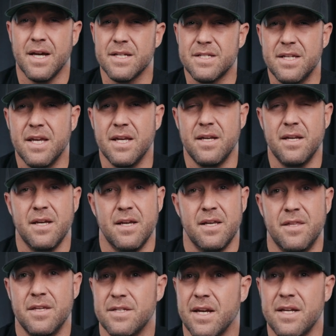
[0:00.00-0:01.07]
I said,
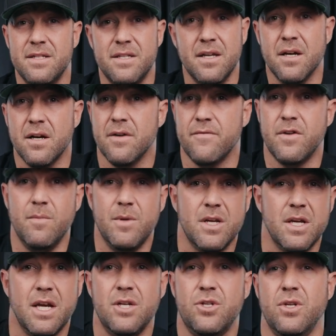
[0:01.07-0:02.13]
this idea of
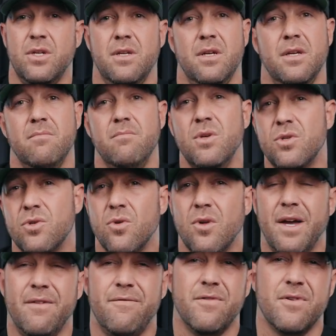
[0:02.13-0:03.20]
communication and mutual
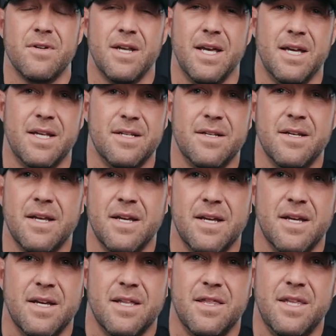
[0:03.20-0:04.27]
effort and
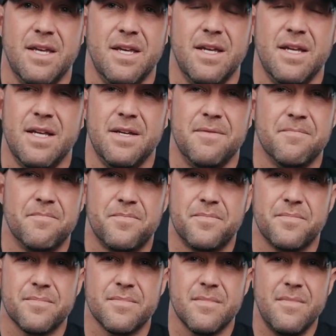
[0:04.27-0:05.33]
the
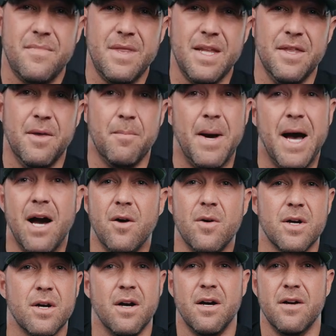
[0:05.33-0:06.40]

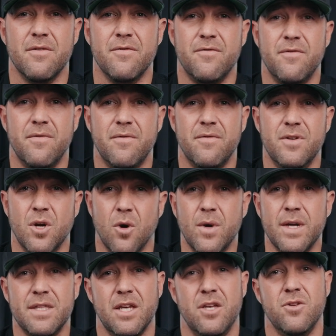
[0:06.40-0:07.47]
power of
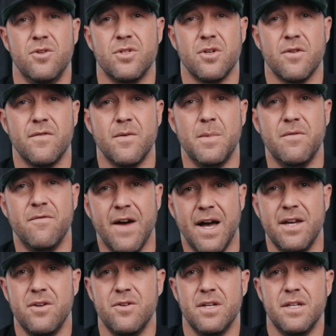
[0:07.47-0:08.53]
knowing that you deserve to be
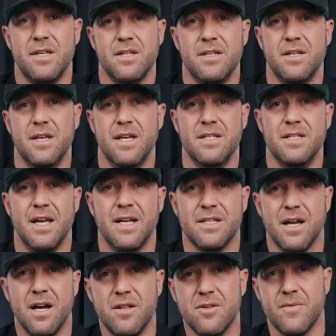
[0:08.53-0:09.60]
valued and not
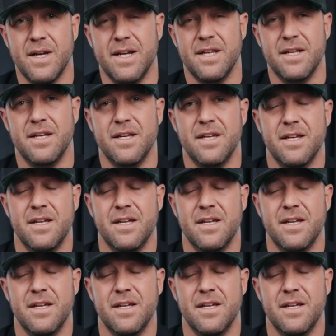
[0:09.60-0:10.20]
tolerated,